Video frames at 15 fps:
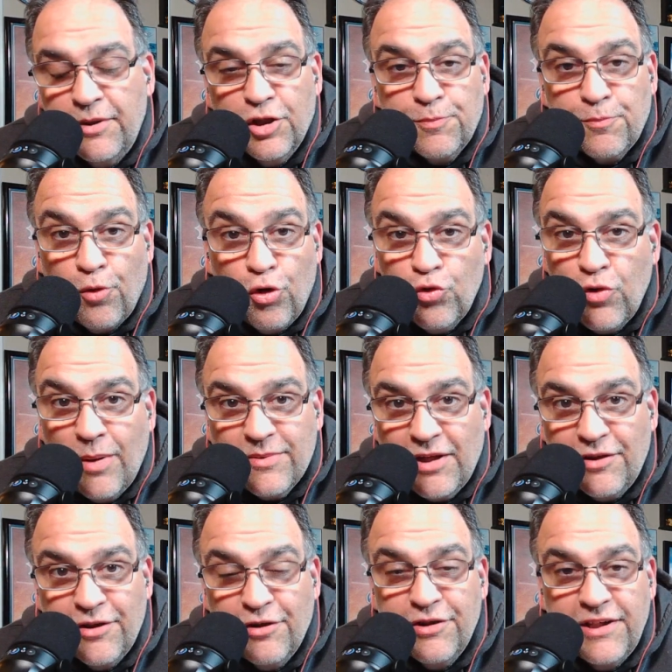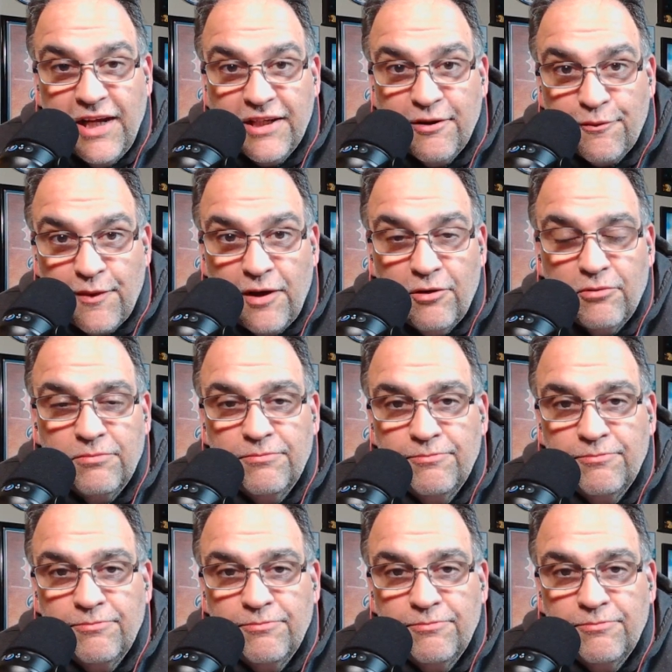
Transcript: there's programs out there in the NFL.